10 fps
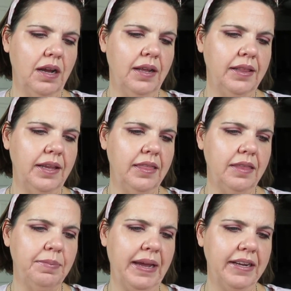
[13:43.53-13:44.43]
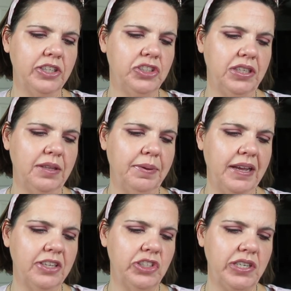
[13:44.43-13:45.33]
I like the packaging. The
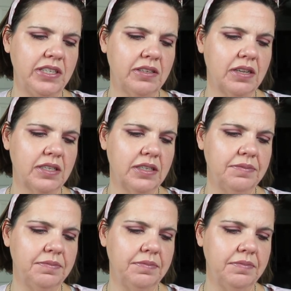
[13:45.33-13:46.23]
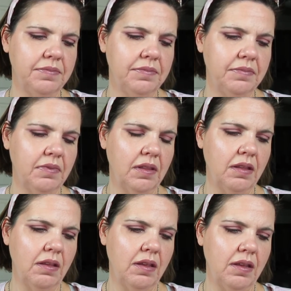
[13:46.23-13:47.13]
packaging is awesome
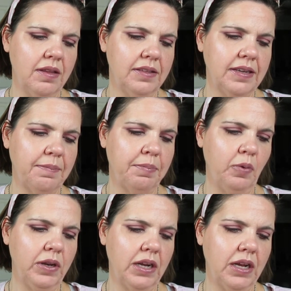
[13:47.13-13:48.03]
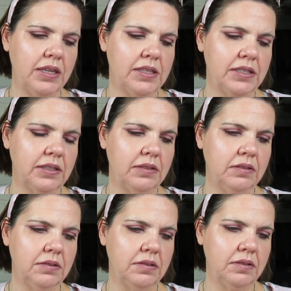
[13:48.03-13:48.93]
got polka dots
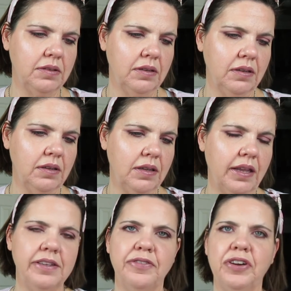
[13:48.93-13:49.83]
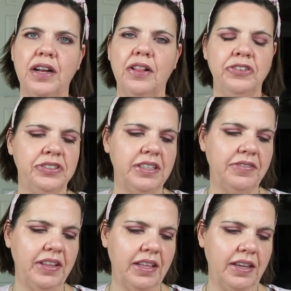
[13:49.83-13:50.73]
and, and different colors and
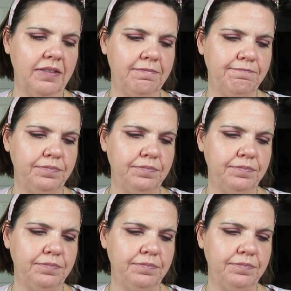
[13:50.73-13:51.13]
everything.